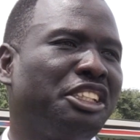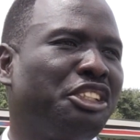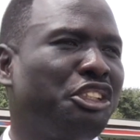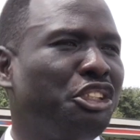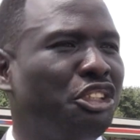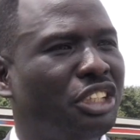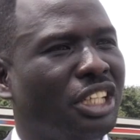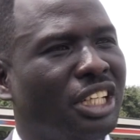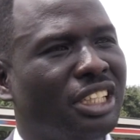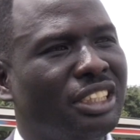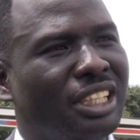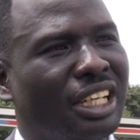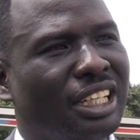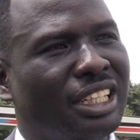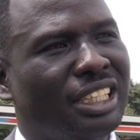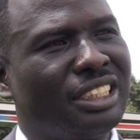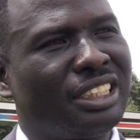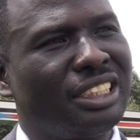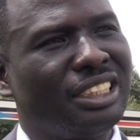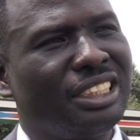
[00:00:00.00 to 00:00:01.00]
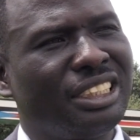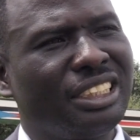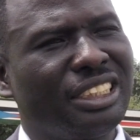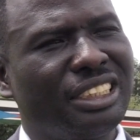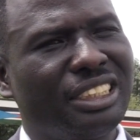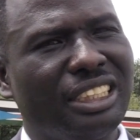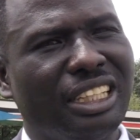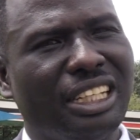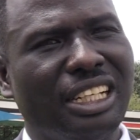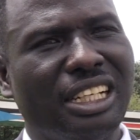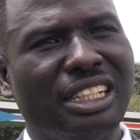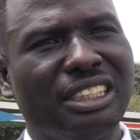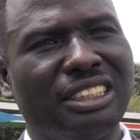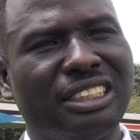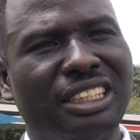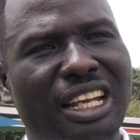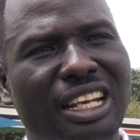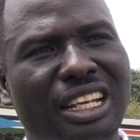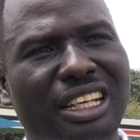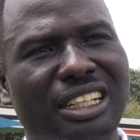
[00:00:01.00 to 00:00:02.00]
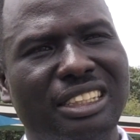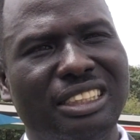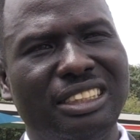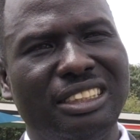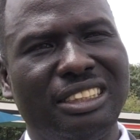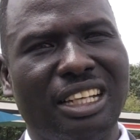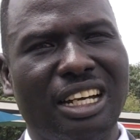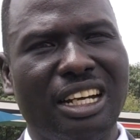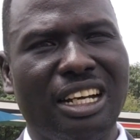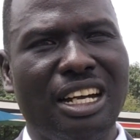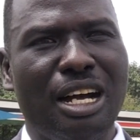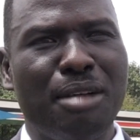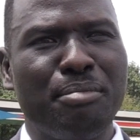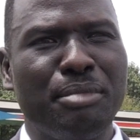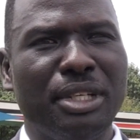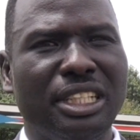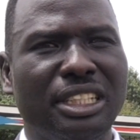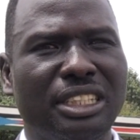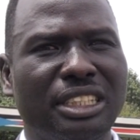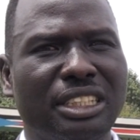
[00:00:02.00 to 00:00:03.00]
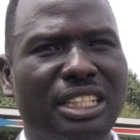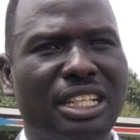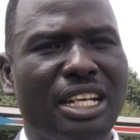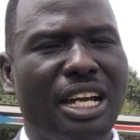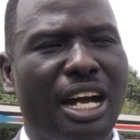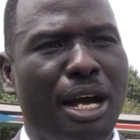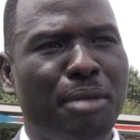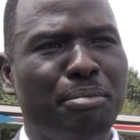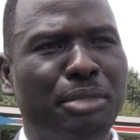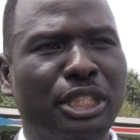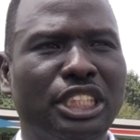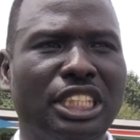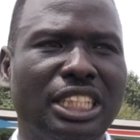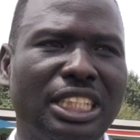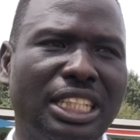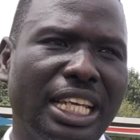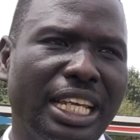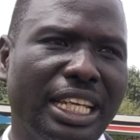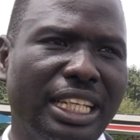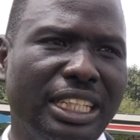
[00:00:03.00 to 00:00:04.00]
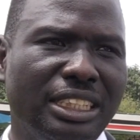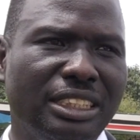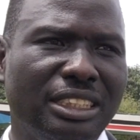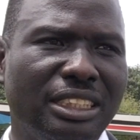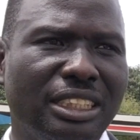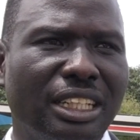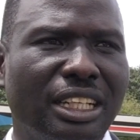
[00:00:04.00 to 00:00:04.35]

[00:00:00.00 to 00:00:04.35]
teachers are getting, salaries are coming a bit late.